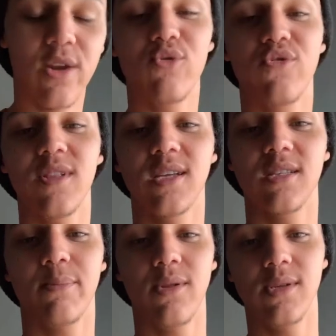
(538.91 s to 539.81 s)
I don't feel
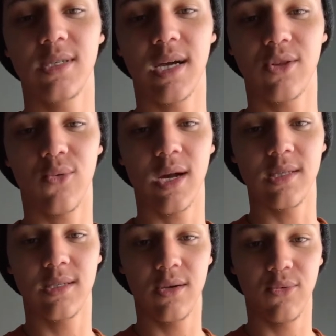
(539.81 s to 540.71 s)
like the police got the
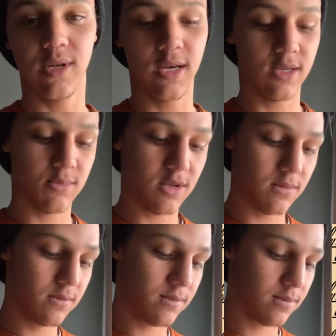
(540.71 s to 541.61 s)
right intent with niggas,
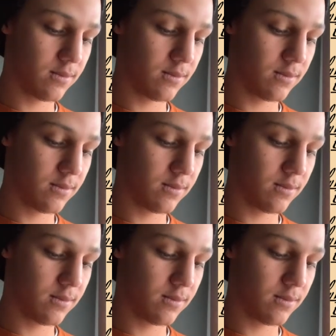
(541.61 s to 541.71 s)
man.